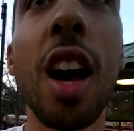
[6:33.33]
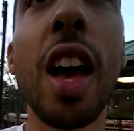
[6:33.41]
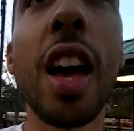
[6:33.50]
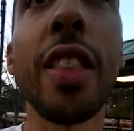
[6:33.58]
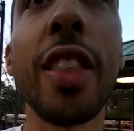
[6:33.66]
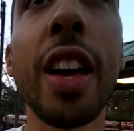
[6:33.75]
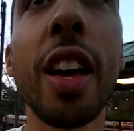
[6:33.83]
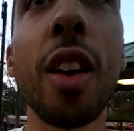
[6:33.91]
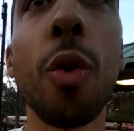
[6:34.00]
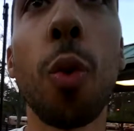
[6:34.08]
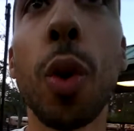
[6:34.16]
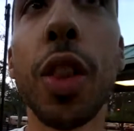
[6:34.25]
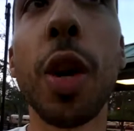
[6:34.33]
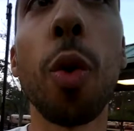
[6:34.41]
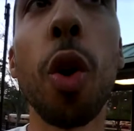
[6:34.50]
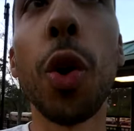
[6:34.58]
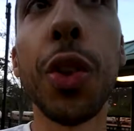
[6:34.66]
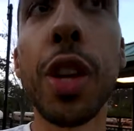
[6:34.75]
and then when they
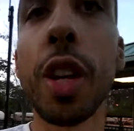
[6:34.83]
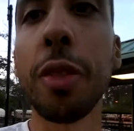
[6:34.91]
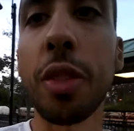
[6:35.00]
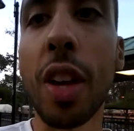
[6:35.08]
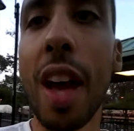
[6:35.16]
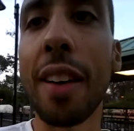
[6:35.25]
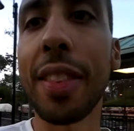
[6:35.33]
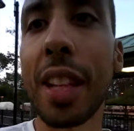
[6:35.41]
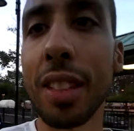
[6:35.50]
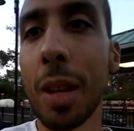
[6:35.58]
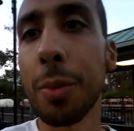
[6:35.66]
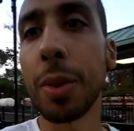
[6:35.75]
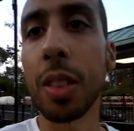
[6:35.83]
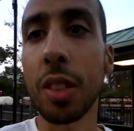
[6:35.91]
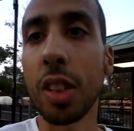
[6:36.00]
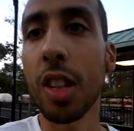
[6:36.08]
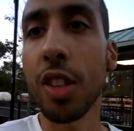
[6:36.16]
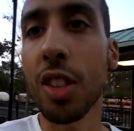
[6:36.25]
were old enough to have that type of
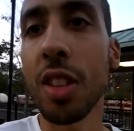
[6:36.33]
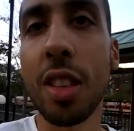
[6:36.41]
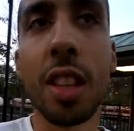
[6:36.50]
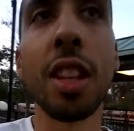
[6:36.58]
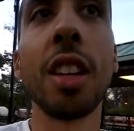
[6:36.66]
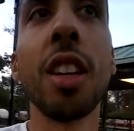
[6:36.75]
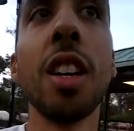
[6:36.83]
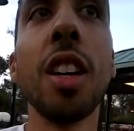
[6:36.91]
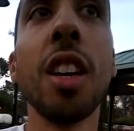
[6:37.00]
discussion, then